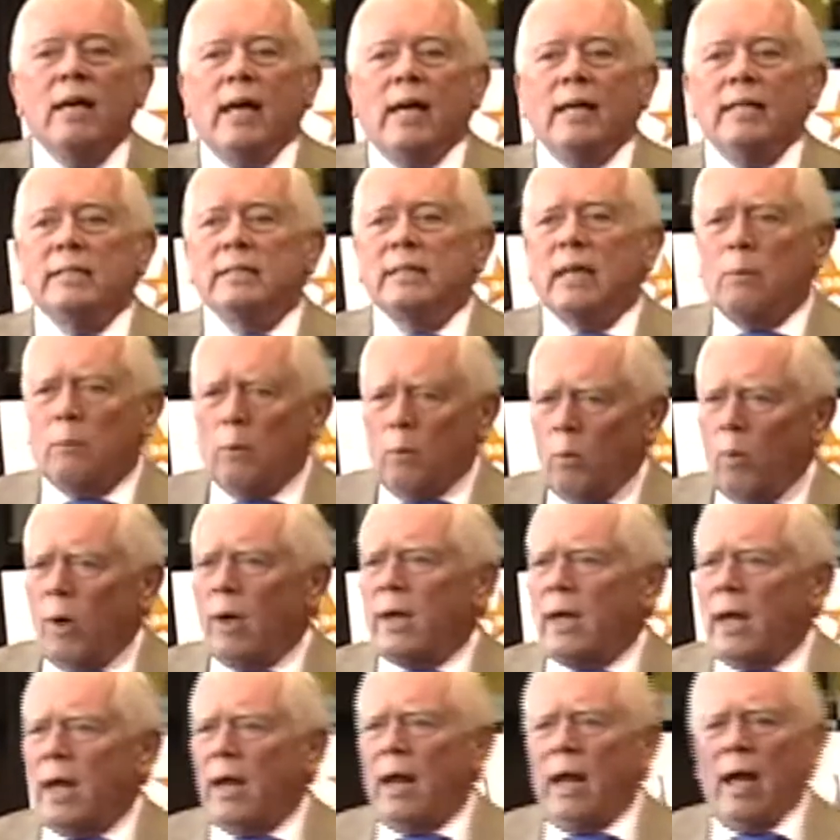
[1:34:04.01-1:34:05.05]
And you say, well,
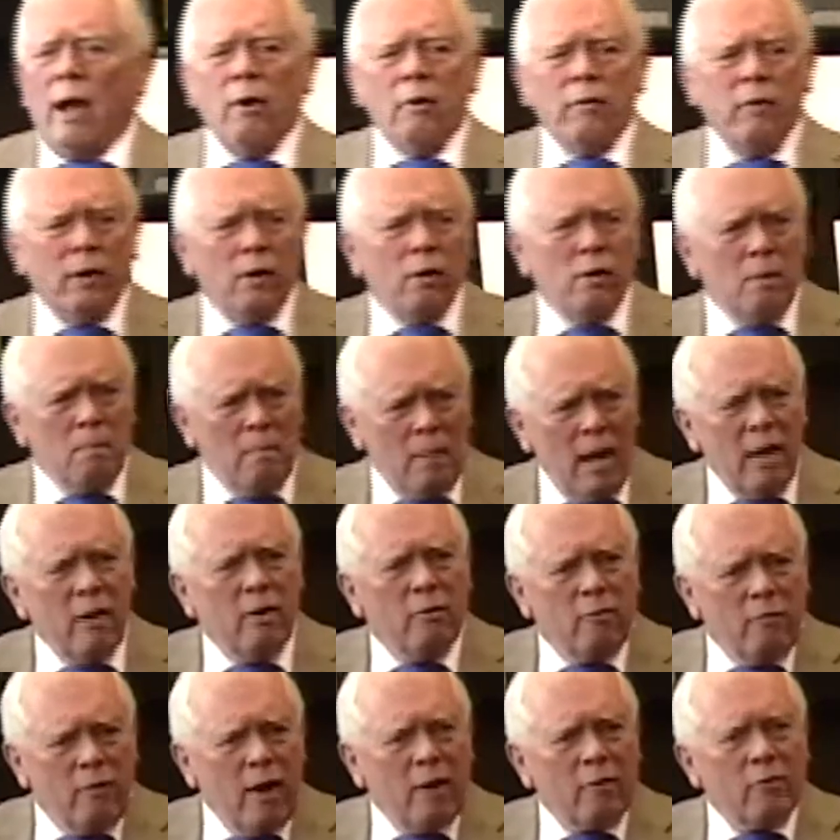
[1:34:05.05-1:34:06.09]
what kind? How are they going to
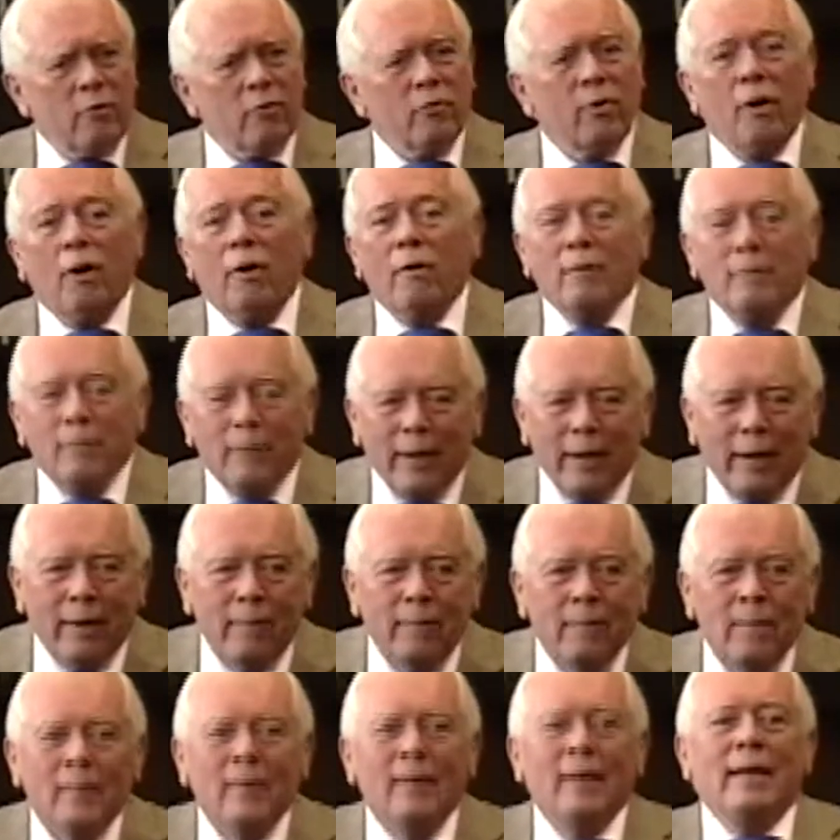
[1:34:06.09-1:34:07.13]
manufacture salt?
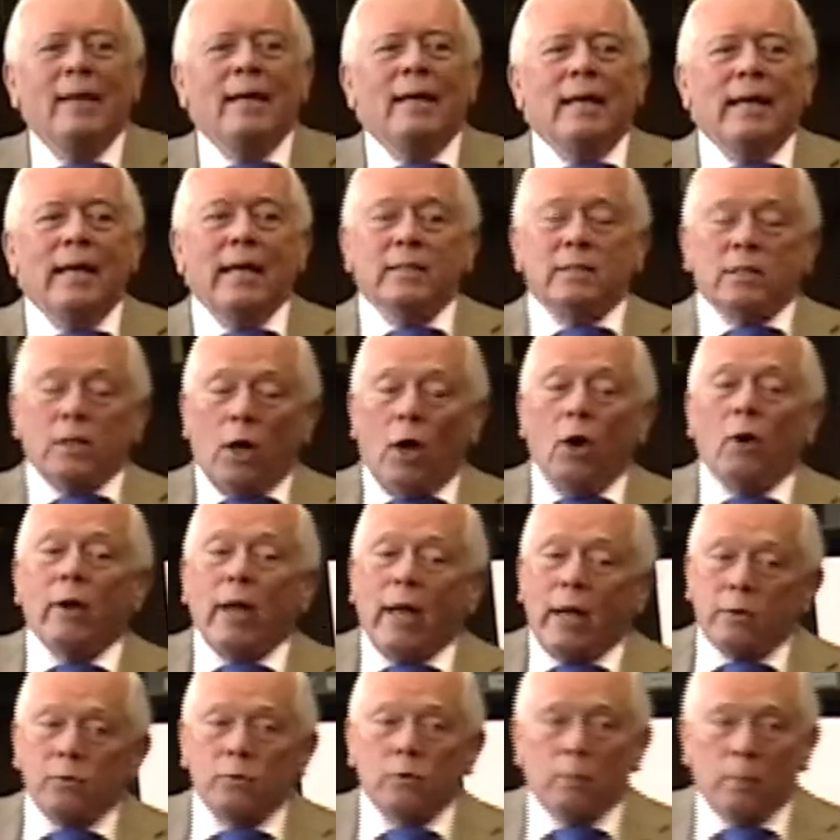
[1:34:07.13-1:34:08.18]
Well, it's an all
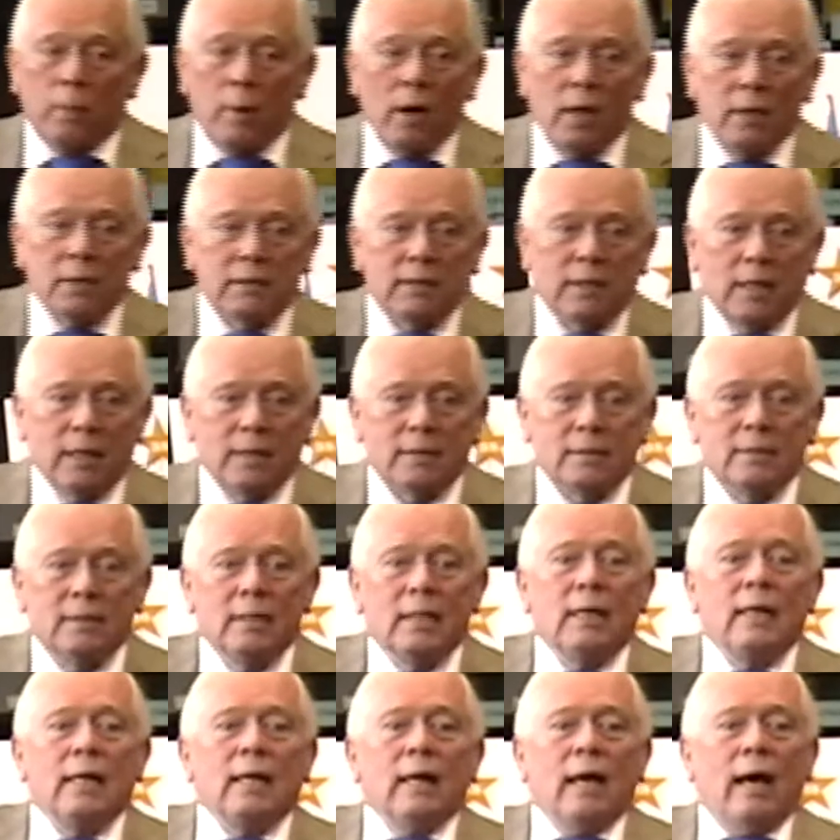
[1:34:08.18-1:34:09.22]
natural process.
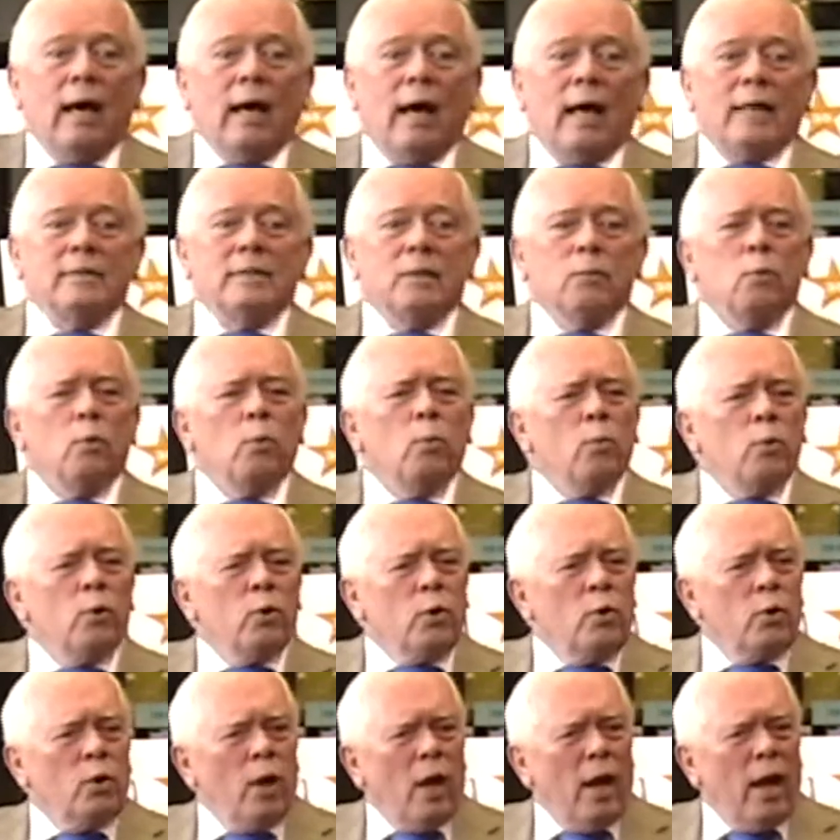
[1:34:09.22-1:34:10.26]
And I said, well,
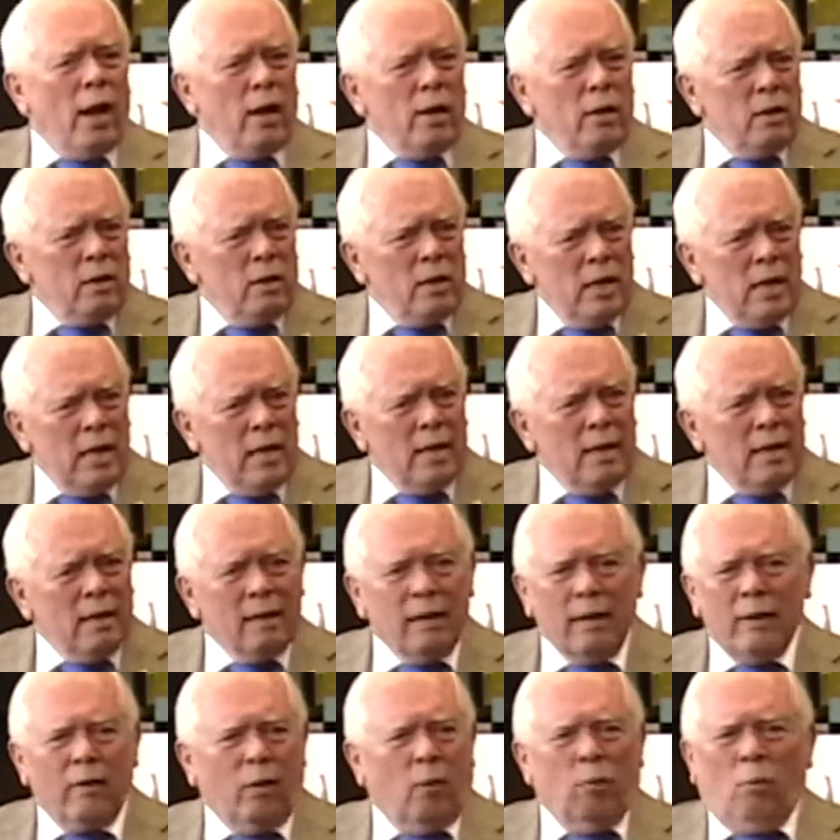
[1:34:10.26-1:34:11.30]
how do you heat it? And
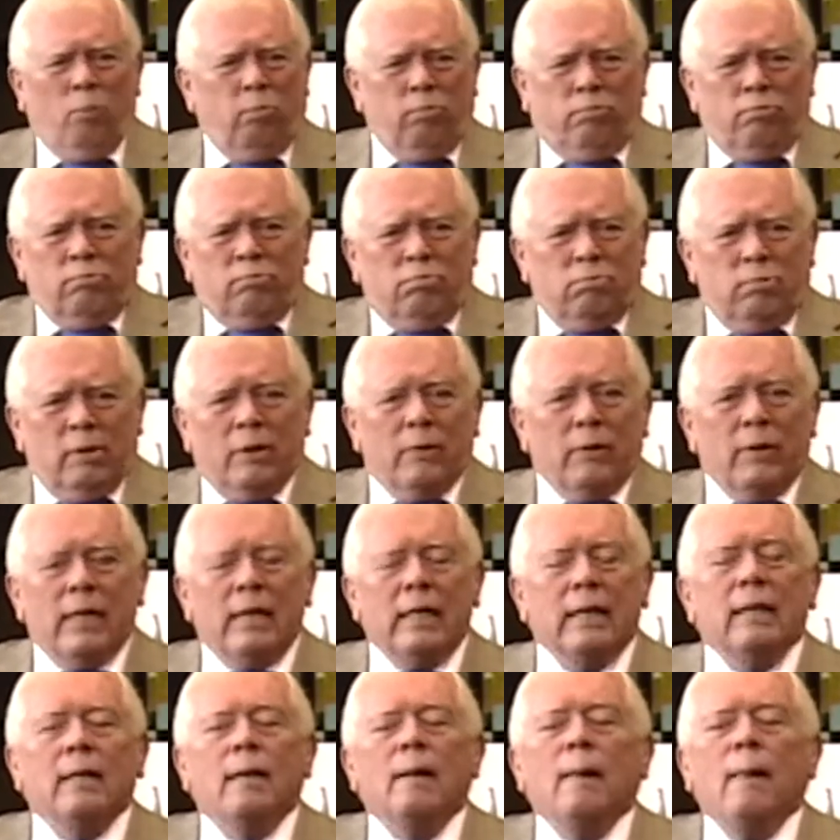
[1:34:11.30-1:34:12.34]
they go, we don't
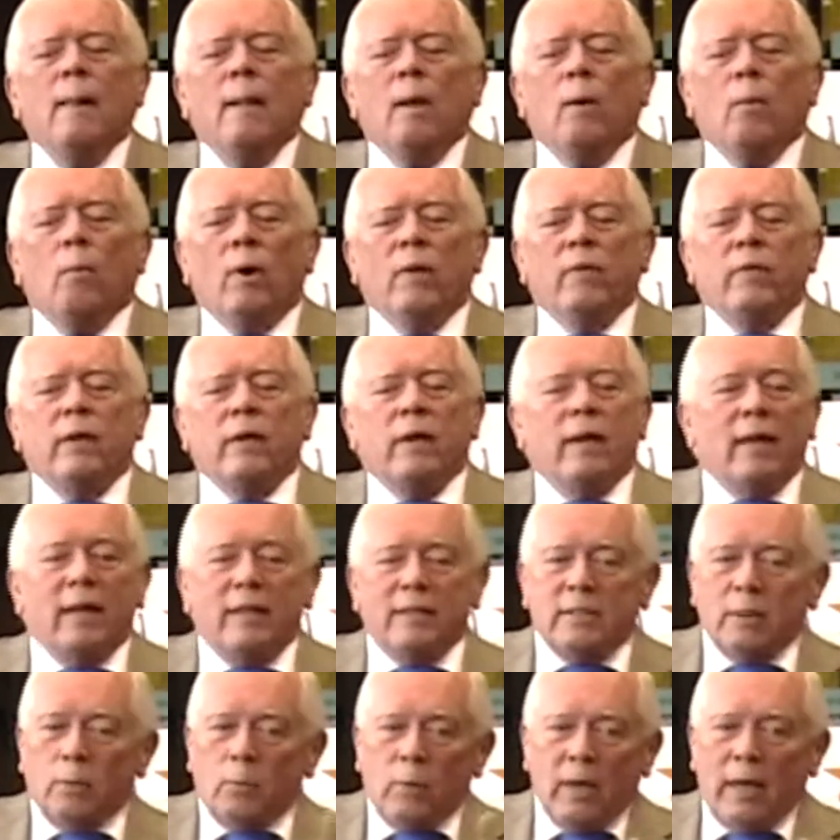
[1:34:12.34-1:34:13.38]
heat it. What they, and they
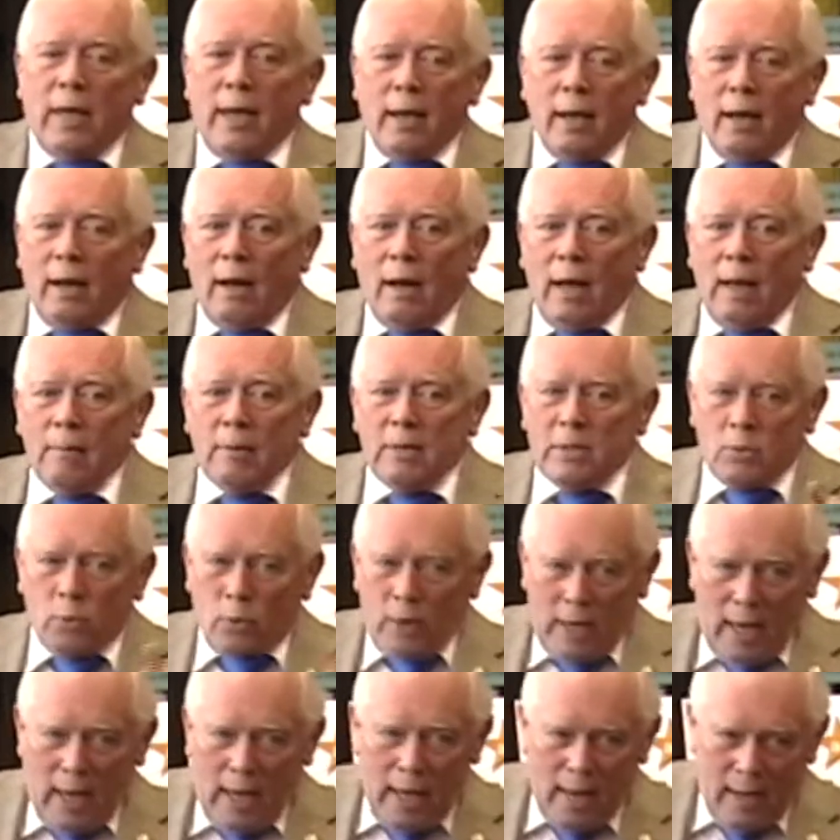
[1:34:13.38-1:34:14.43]
said, we can't claim it's
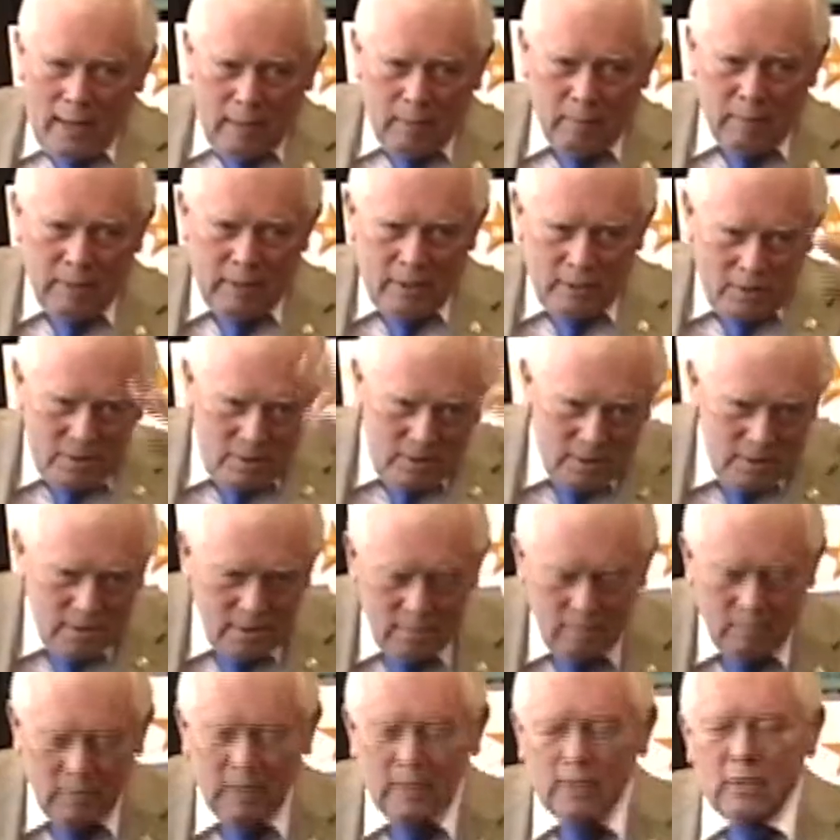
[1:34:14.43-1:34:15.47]
organic because it's,
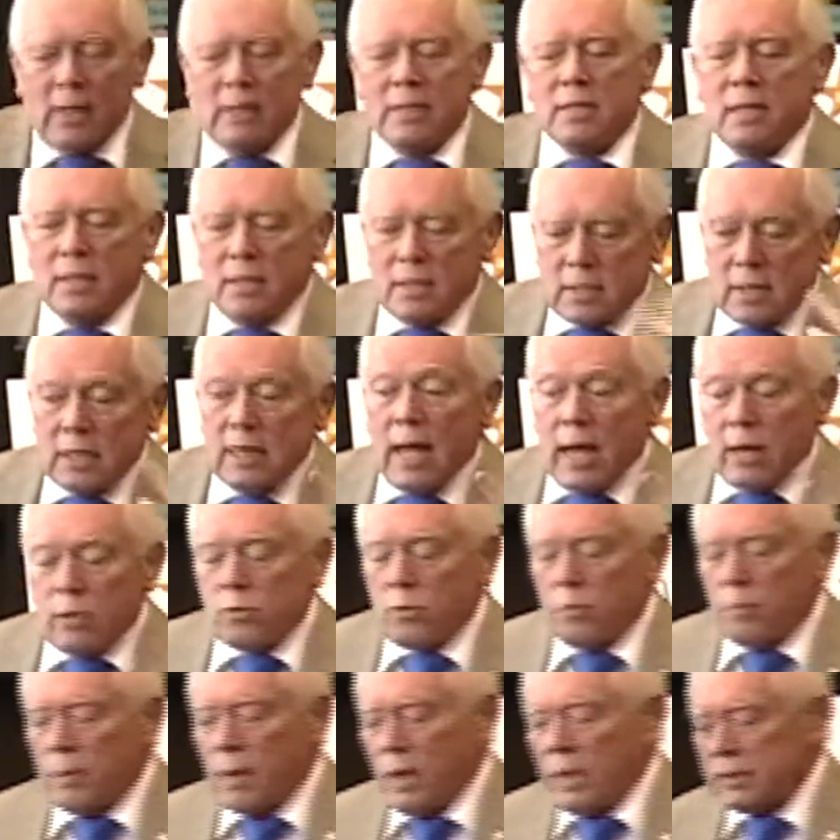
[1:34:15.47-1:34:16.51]
they said it's a
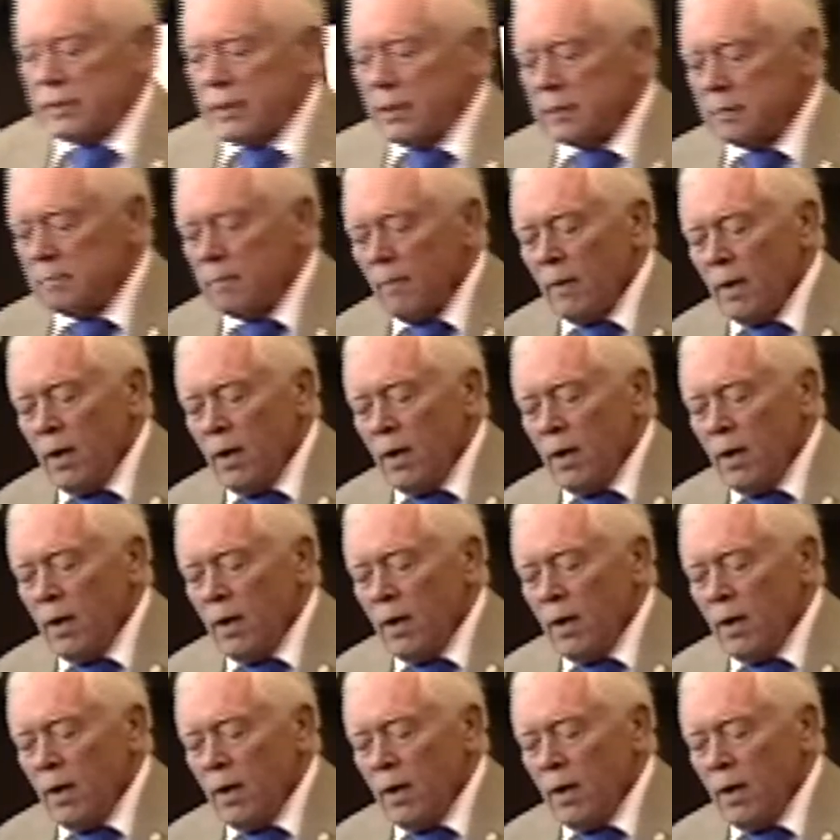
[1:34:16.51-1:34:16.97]
natural process.